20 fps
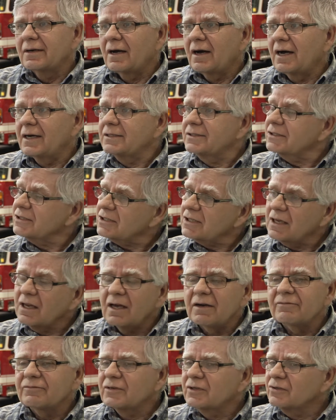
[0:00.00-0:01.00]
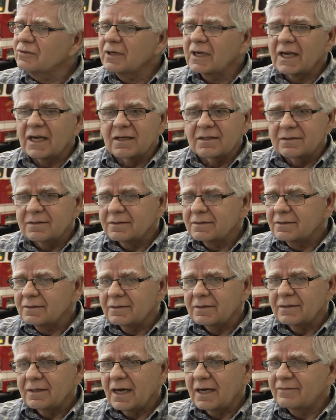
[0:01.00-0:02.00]
I just love doing it.
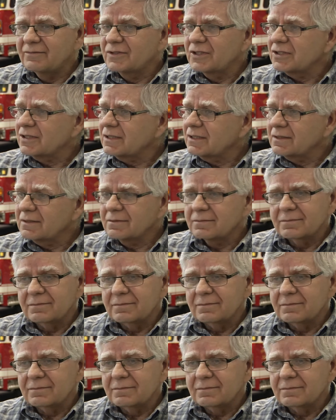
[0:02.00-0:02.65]
I've just